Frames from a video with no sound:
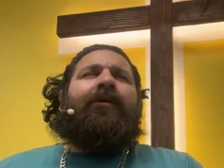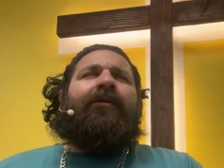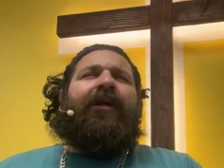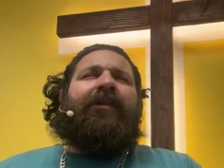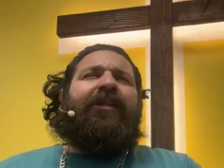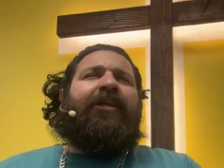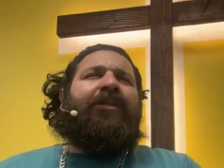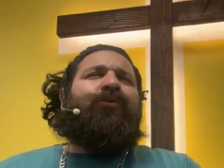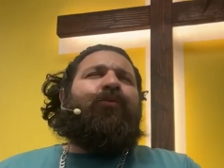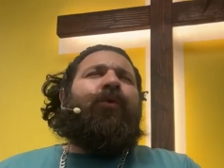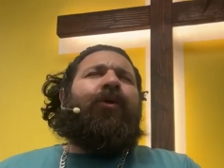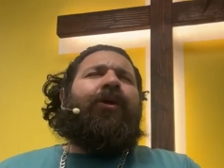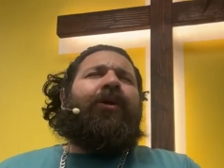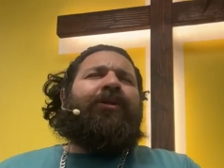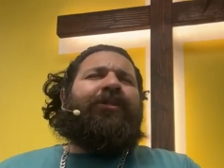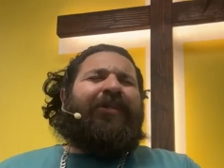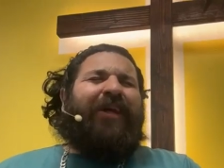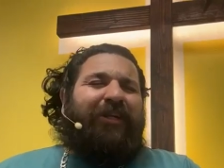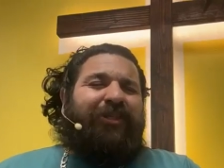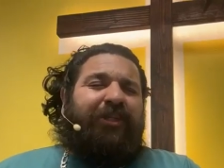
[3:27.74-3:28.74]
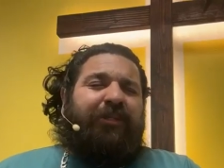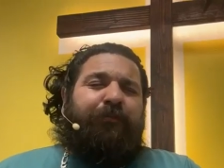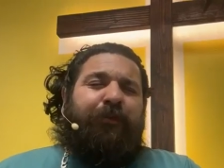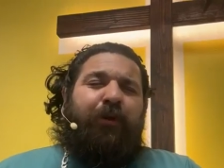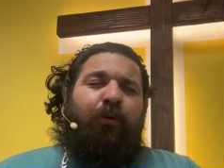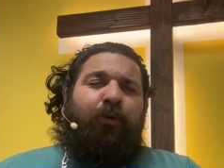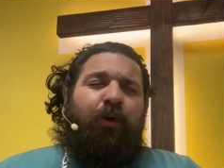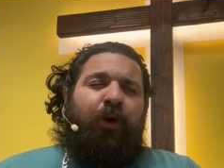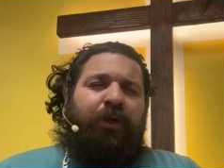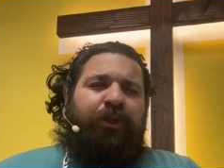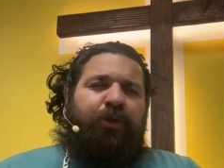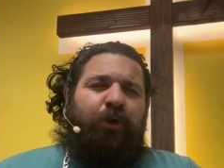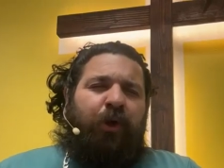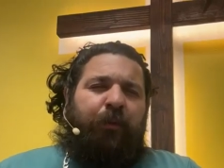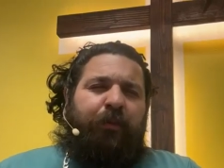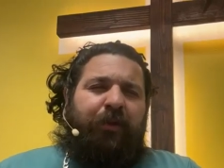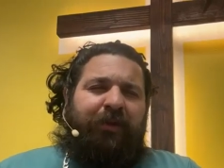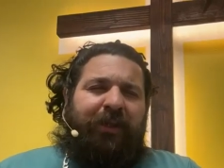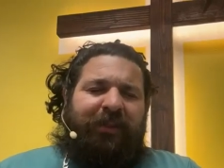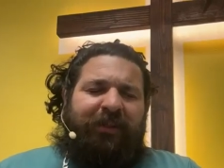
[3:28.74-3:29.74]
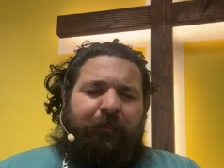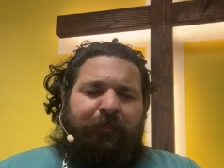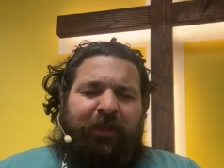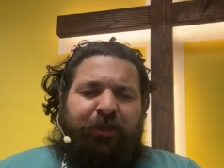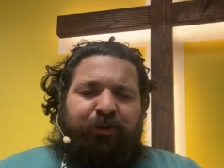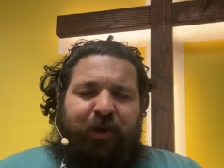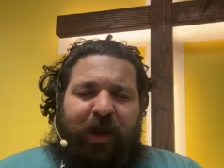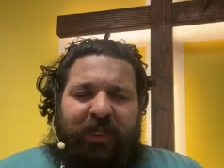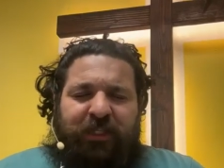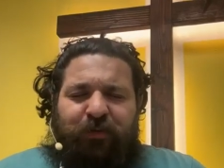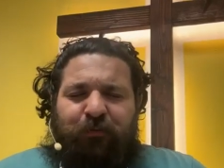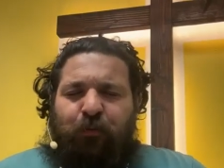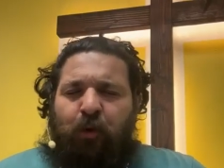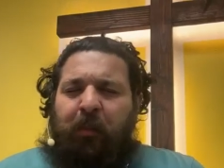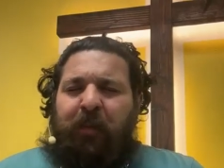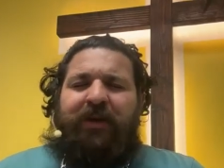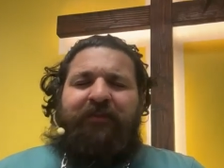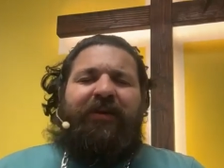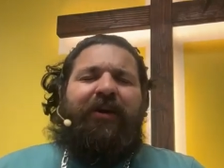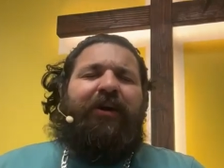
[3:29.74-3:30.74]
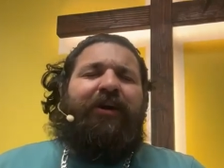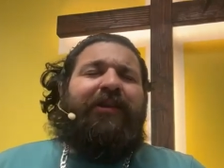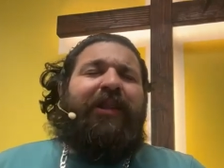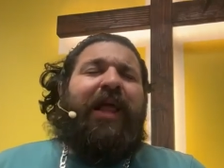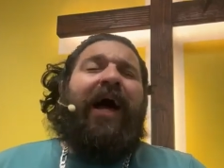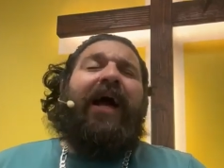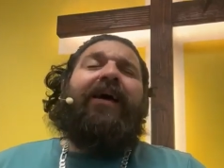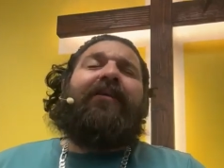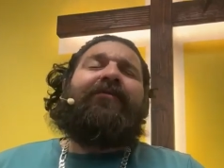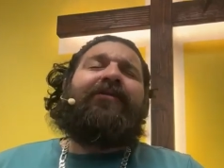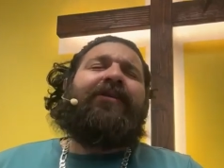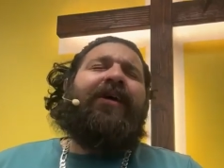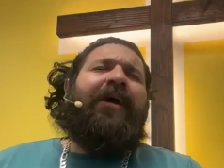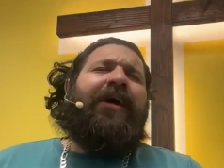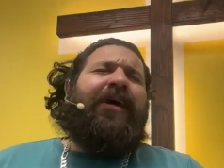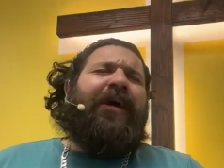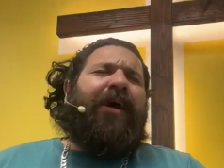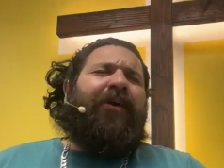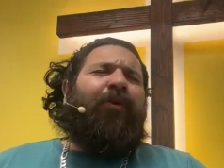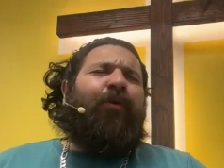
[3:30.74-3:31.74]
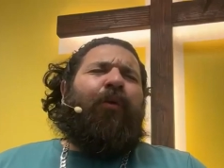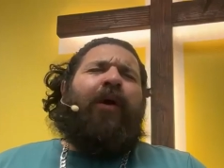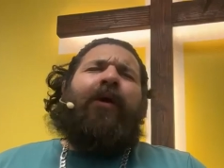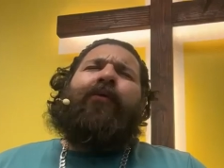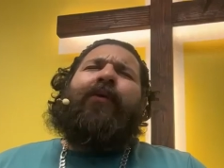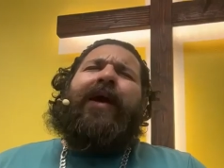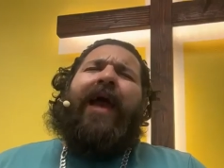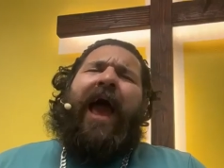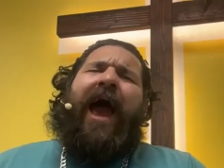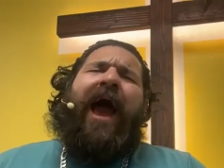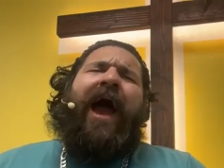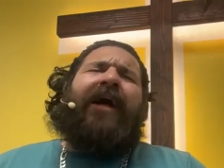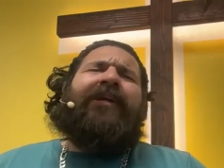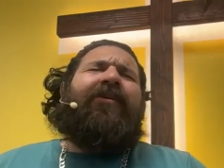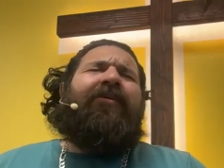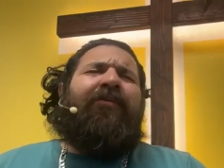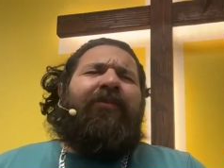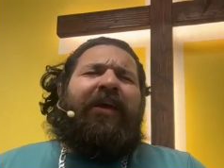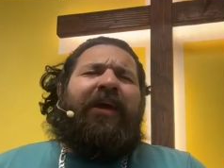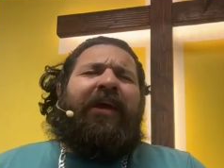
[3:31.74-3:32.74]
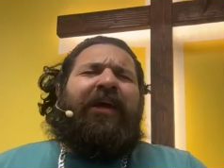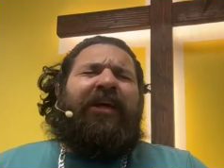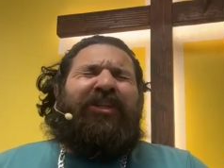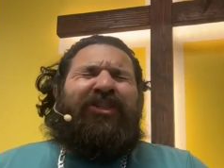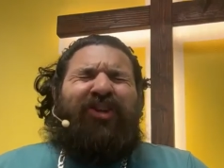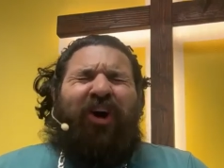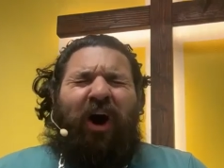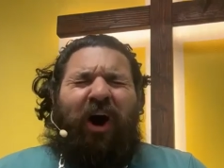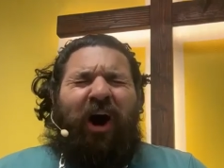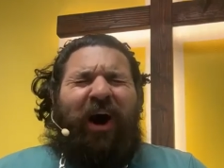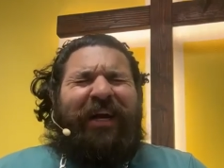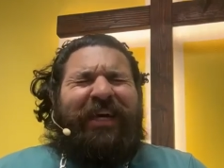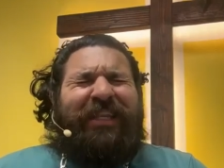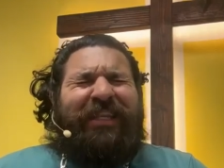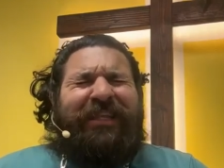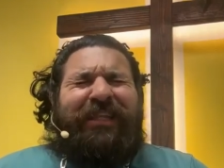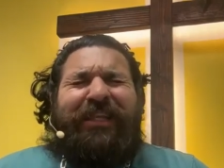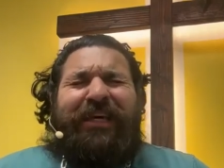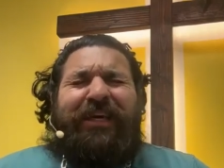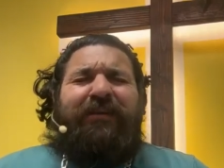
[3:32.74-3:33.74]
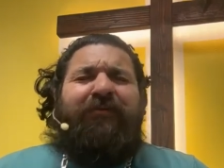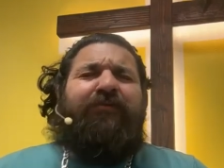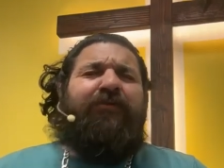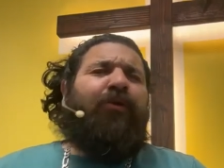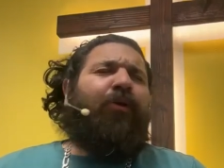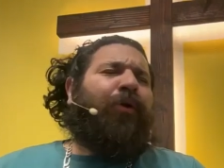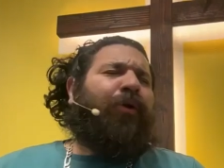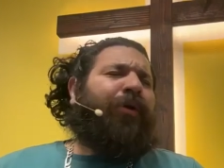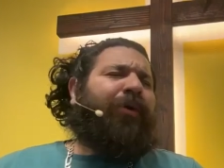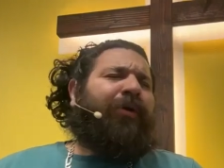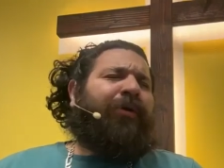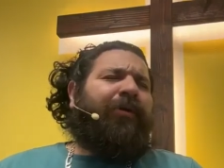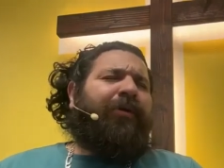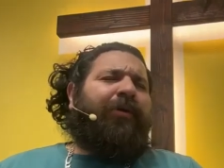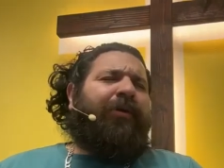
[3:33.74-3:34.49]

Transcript: Let these words not just be words, Lord, but let them be transformative in our lives, in the way we act, think, talk, and live, Lord.